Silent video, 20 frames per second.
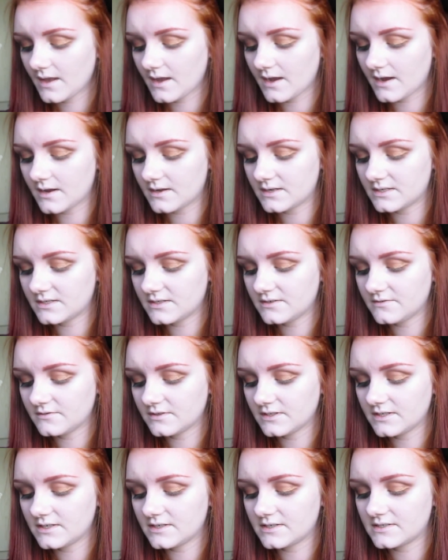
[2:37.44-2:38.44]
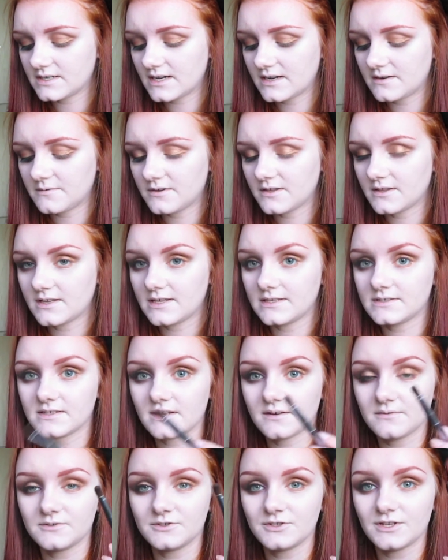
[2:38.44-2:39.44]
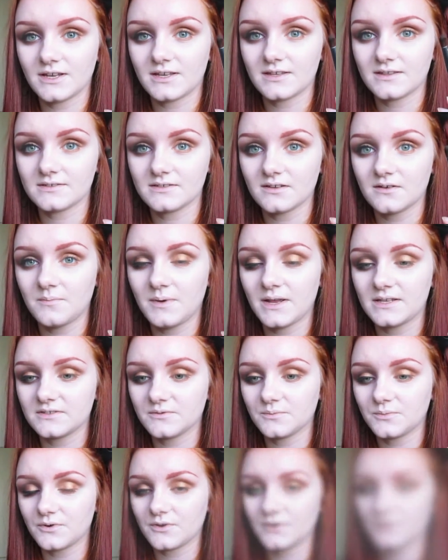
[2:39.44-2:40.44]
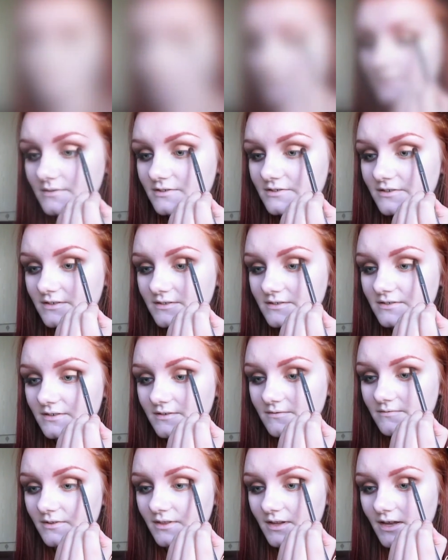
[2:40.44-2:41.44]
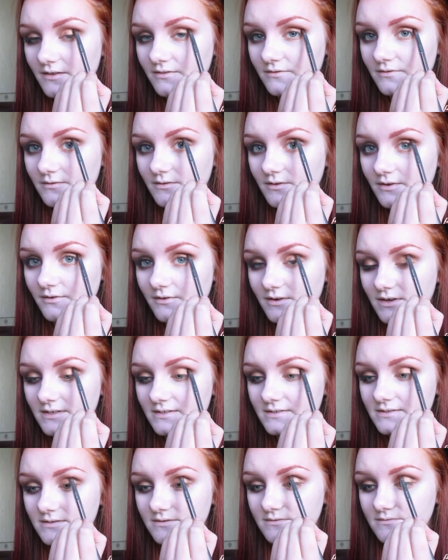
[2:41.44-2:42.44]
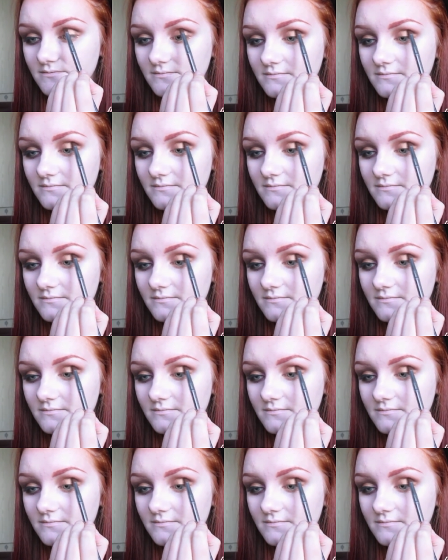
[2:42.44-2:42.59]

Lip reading: And you only need a tiny bit of this. I'm just taking this on a pencil brush and I'm just going to run that through the crease.